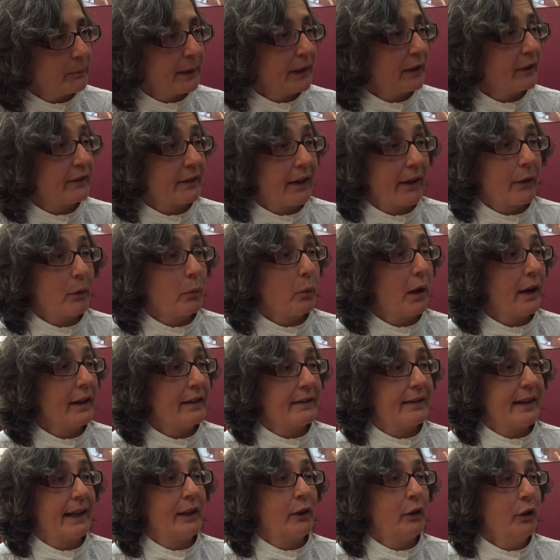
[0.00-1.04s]
because
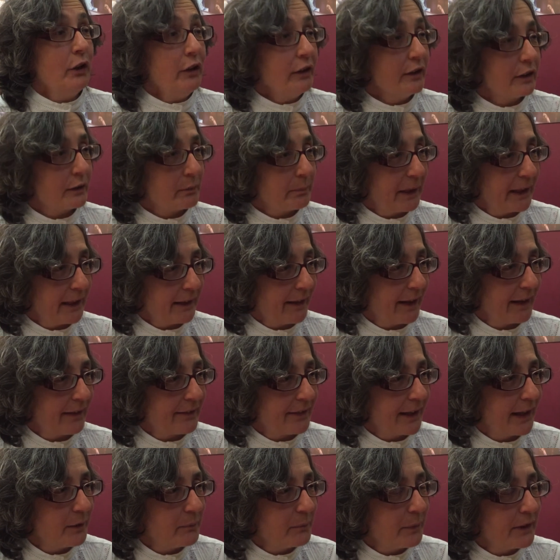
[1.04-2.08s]
otherwise they couldn't make their
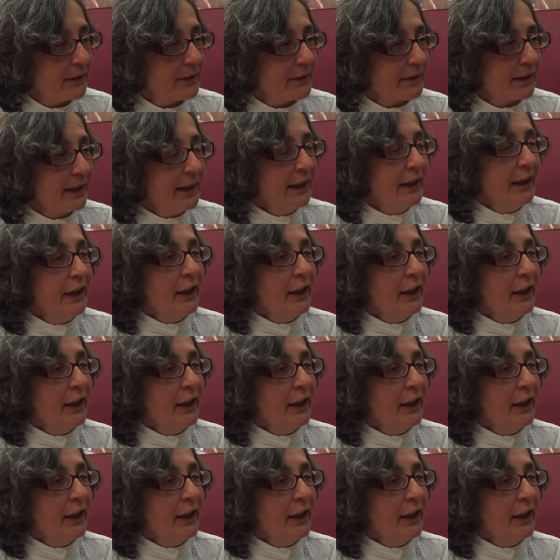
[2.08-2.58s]
statements.